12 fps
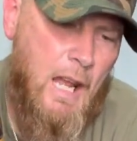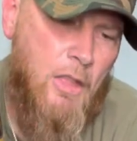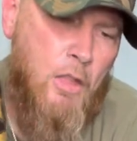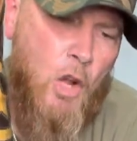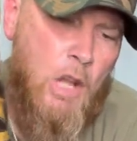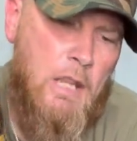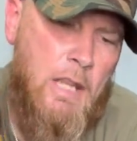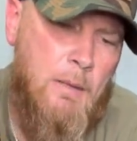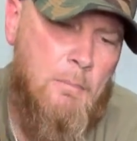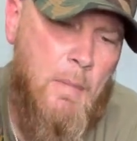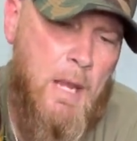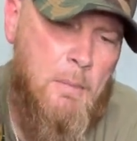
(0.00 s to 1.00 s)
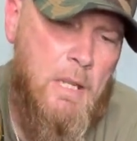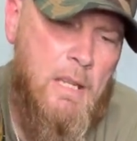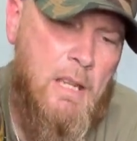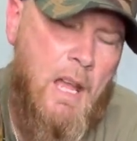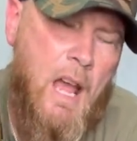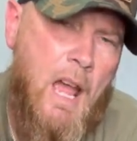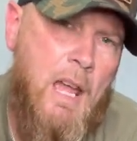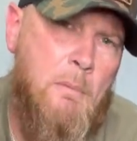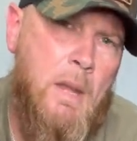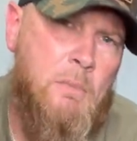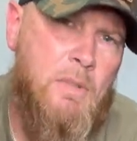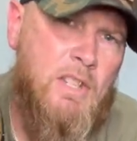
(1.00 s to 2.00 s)
thought that maybe I had
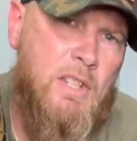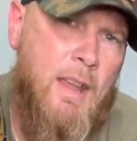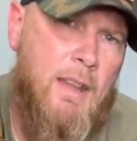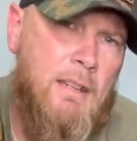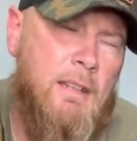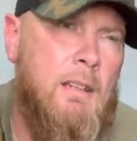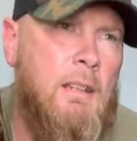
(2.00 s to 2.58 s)
made a mistake